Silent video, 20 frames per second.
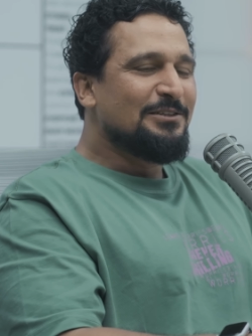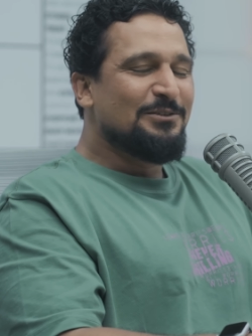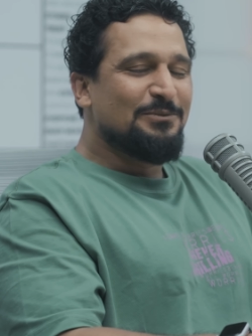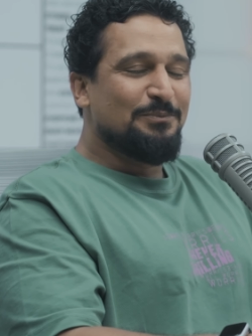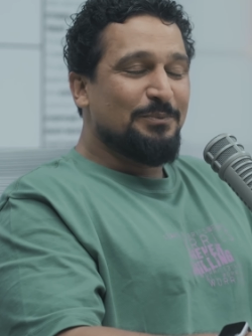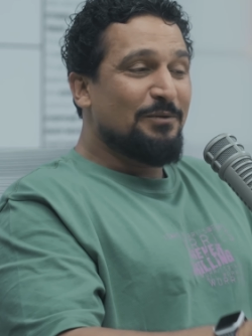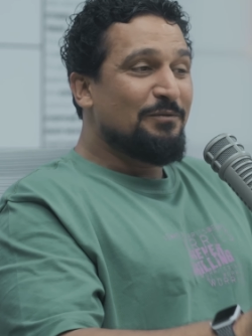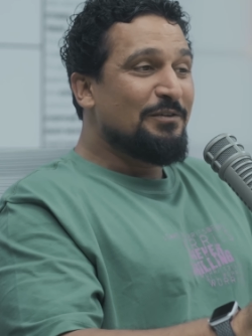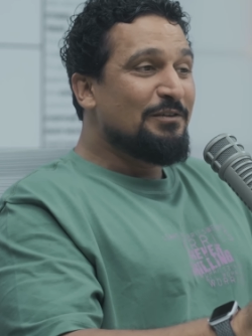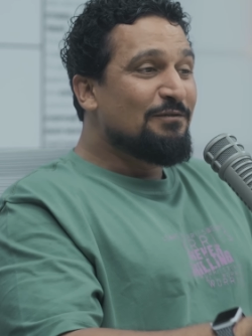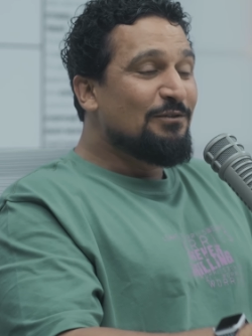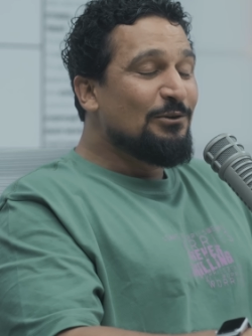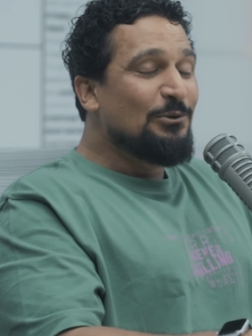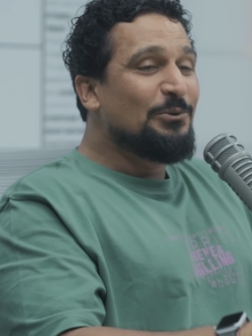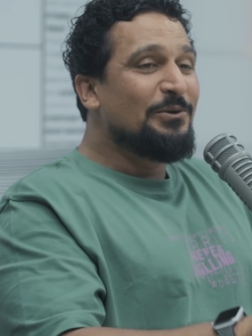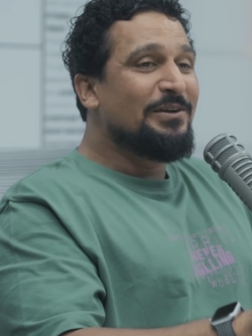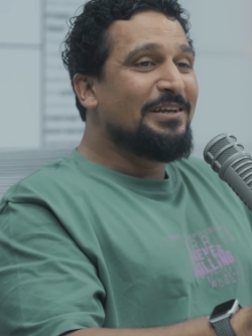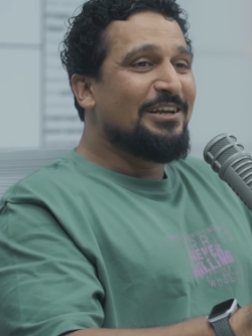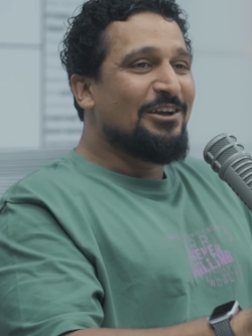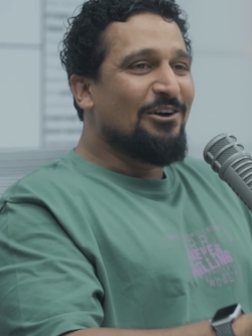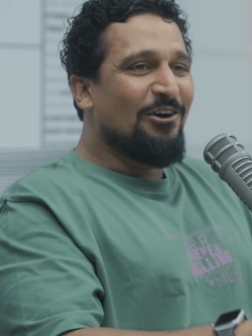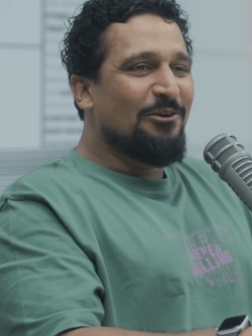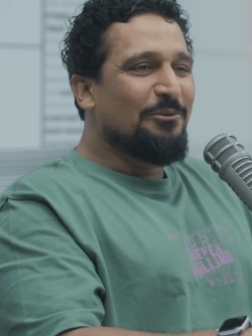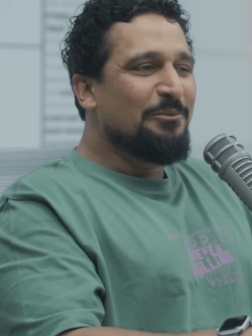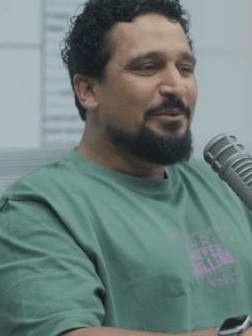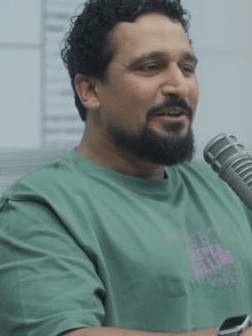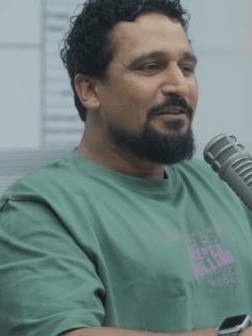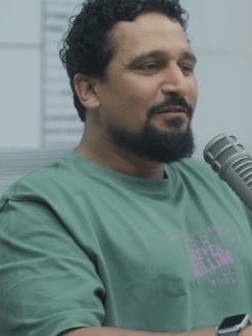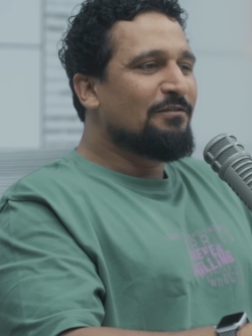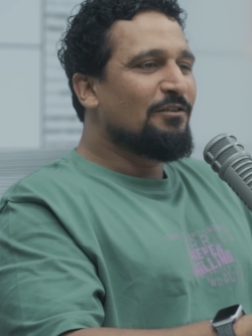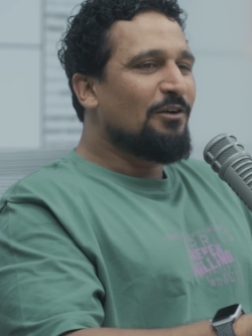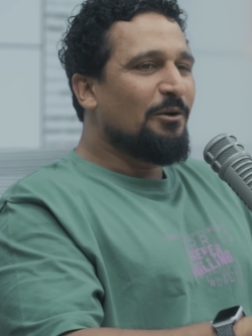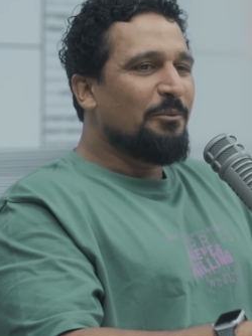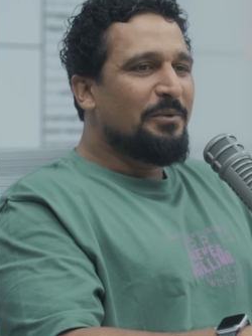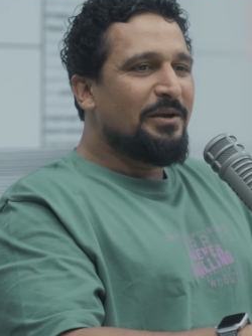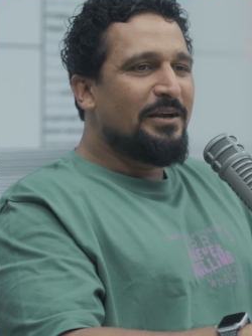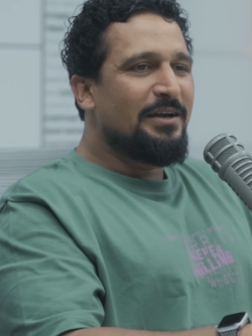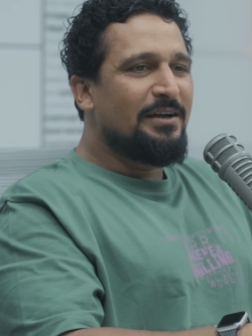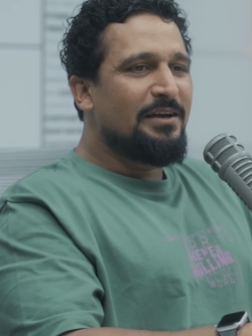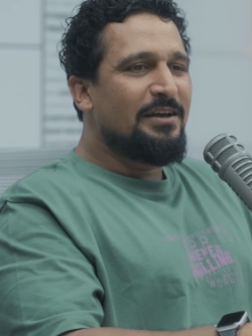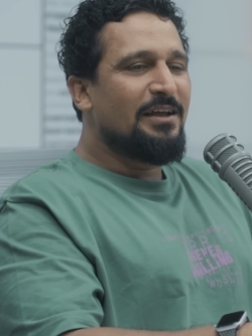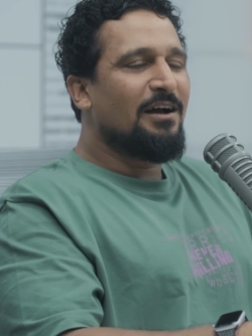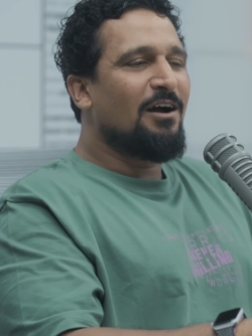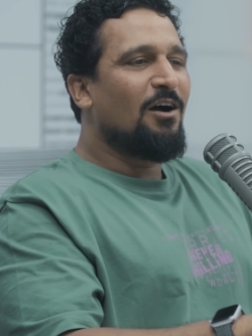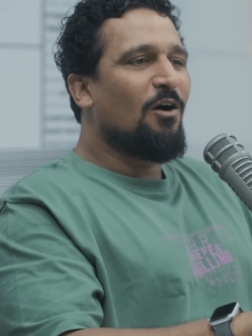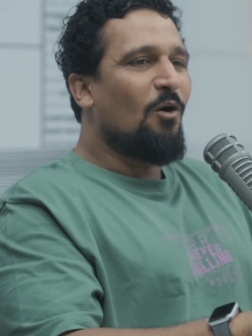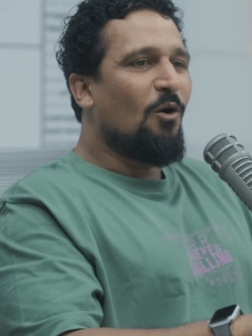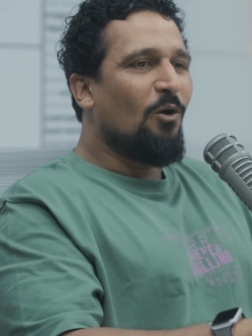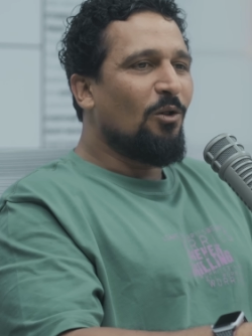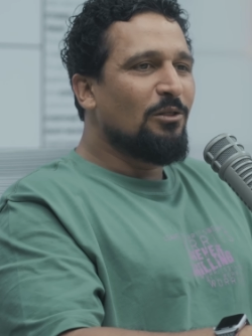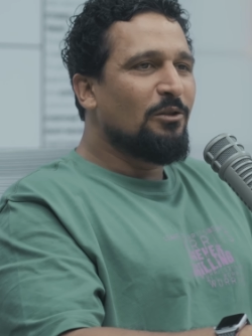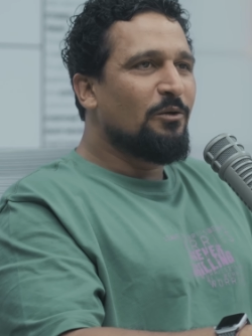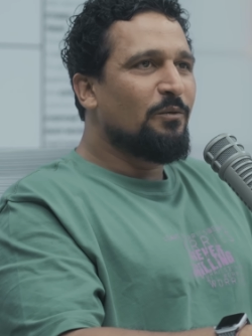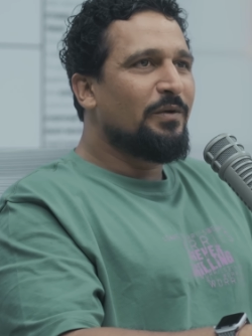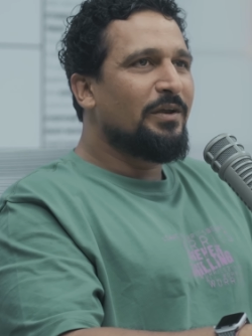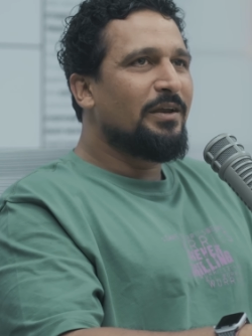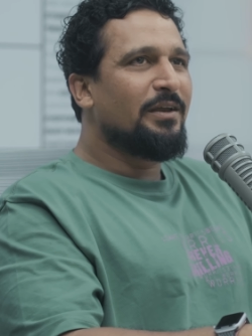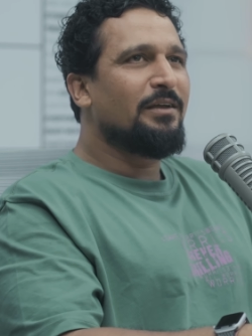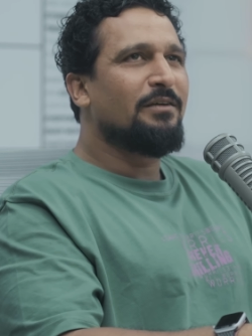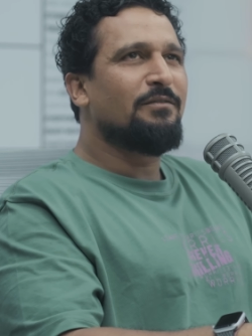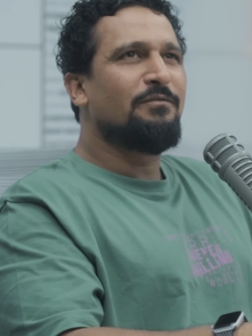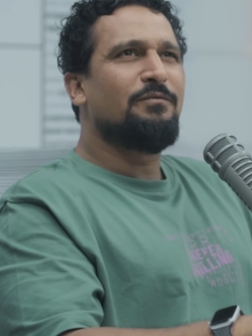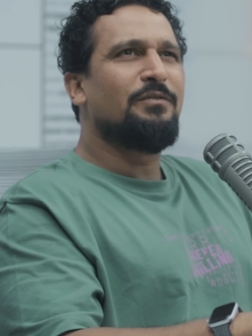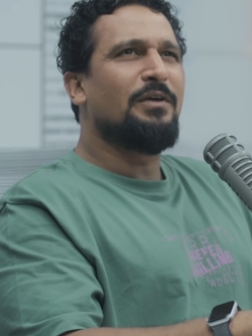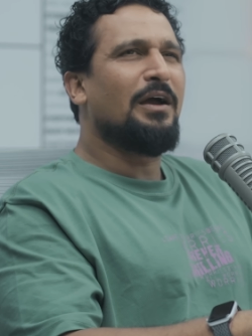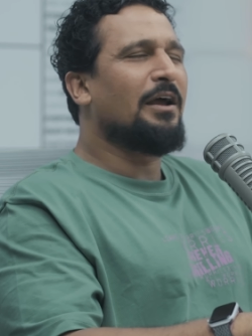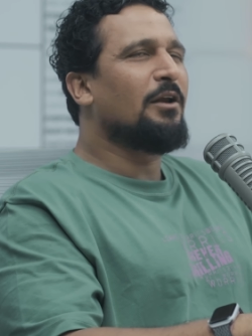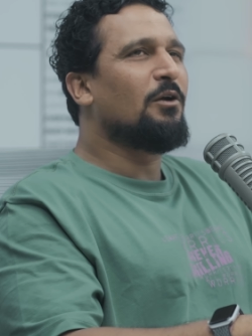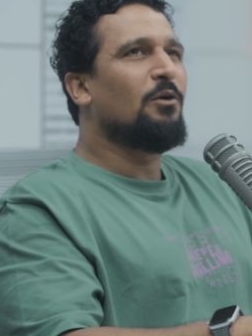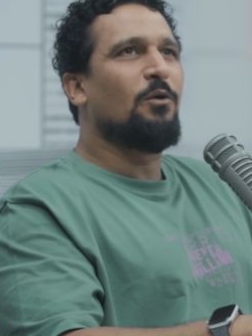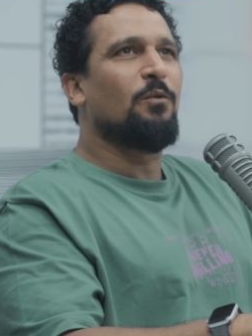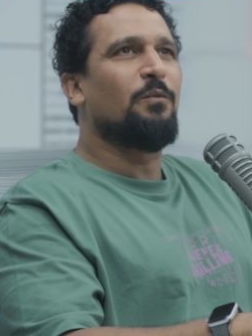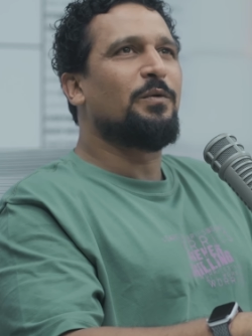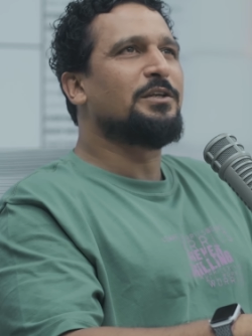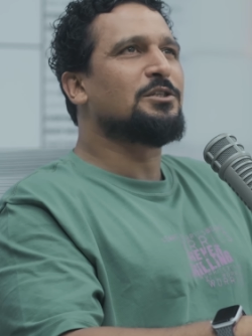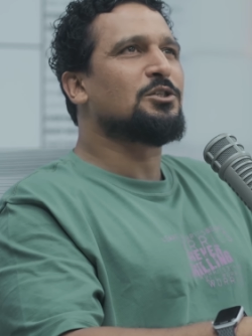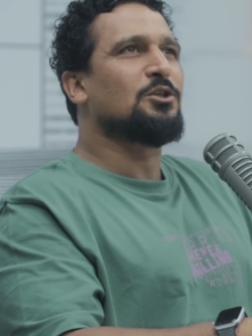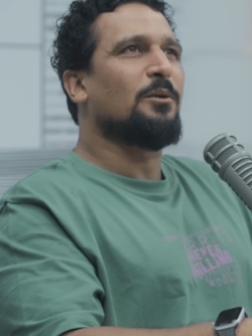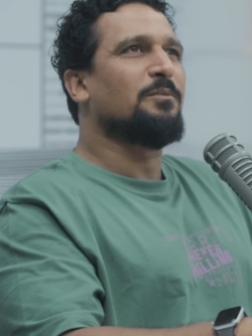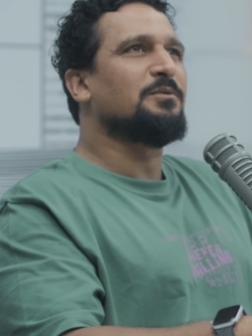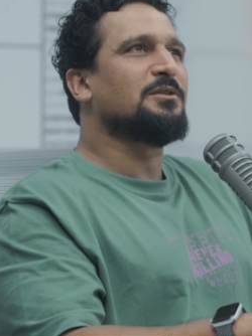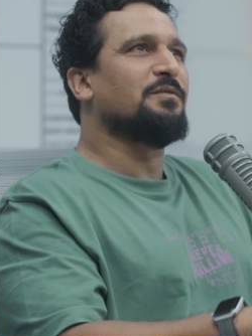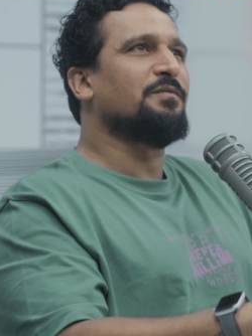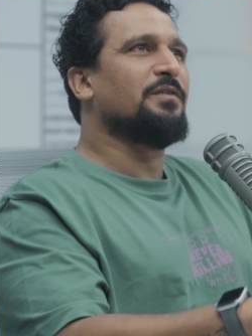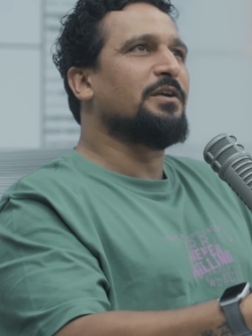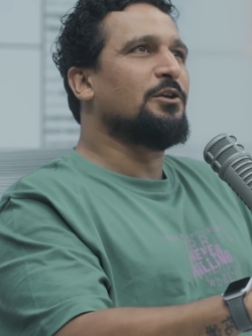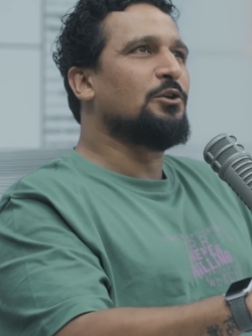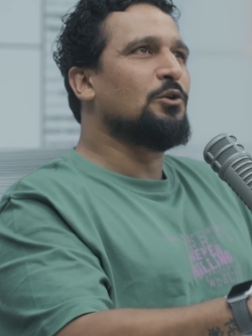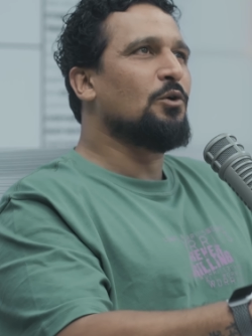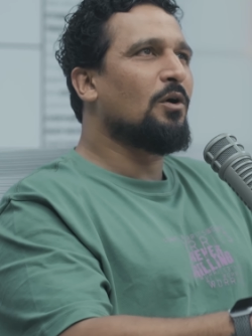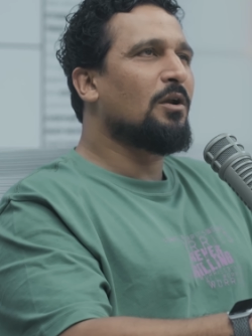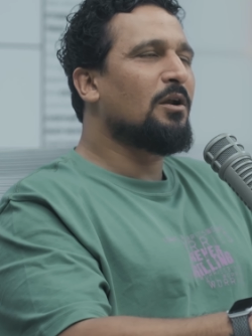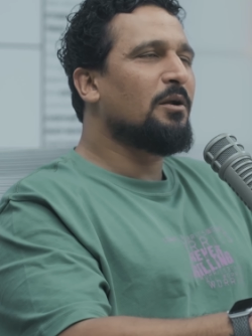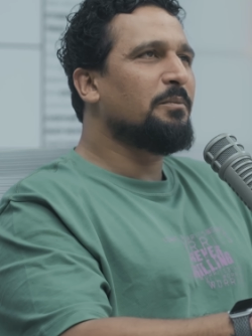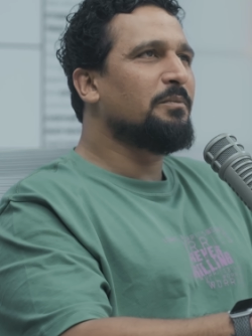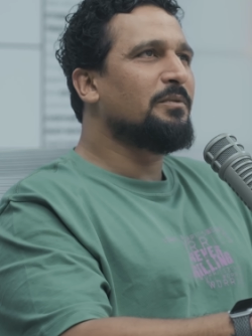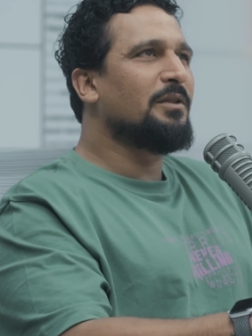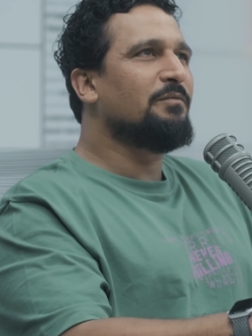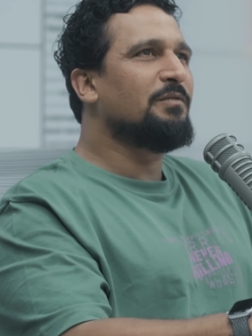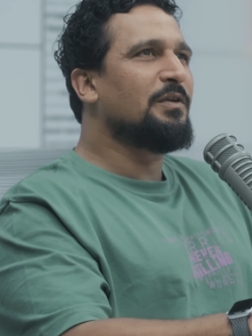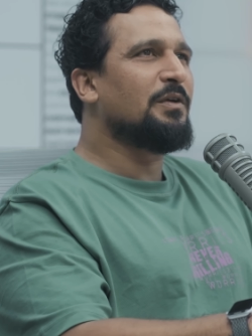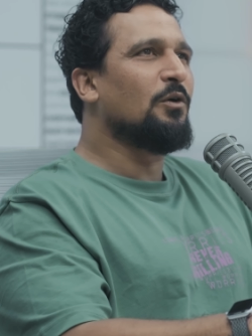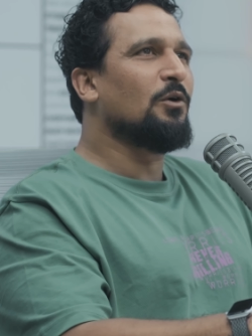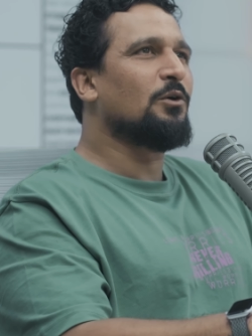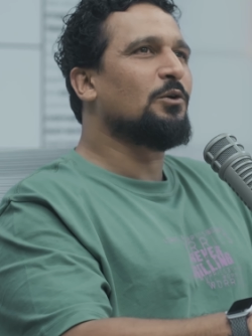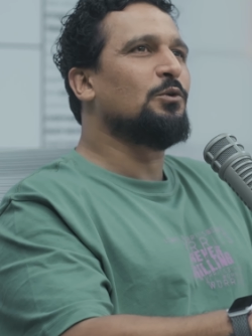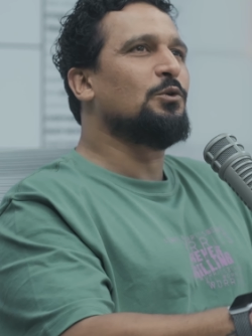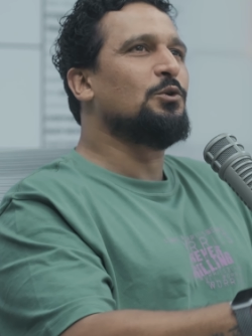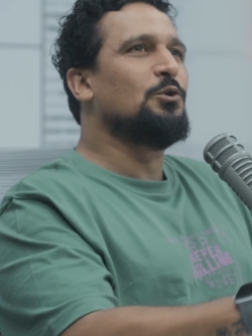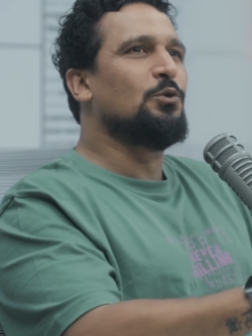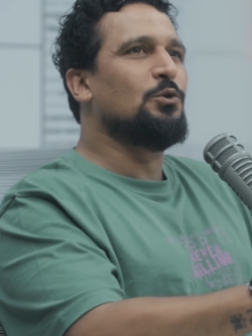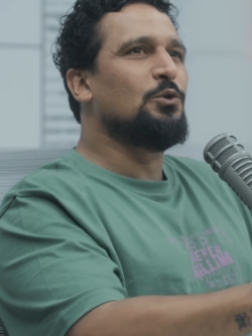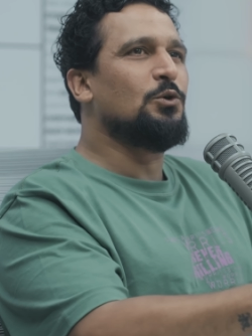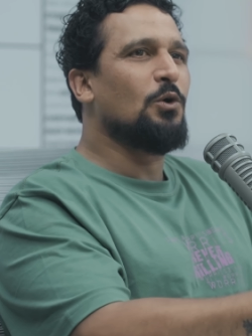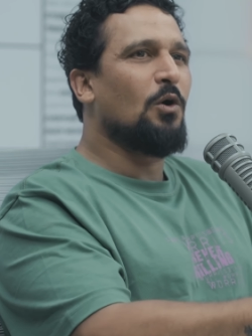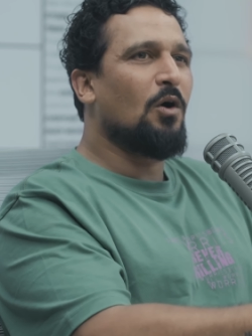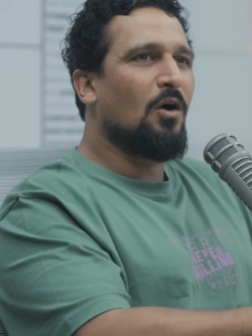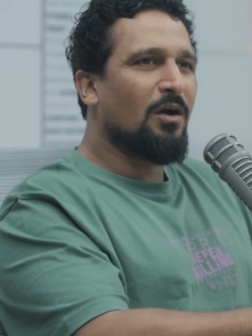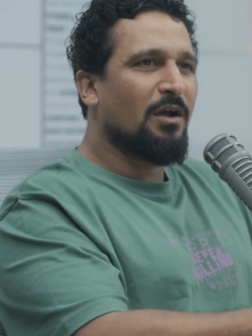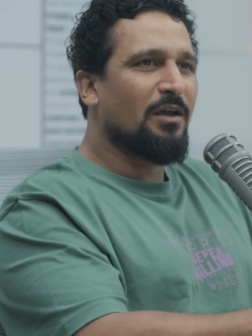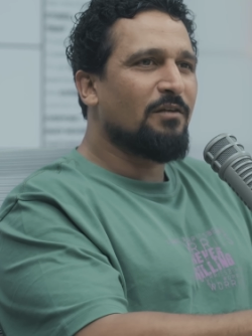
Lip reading: But we flew economy from India all the way. We stopped somewhere in Europe. Then we got to New York.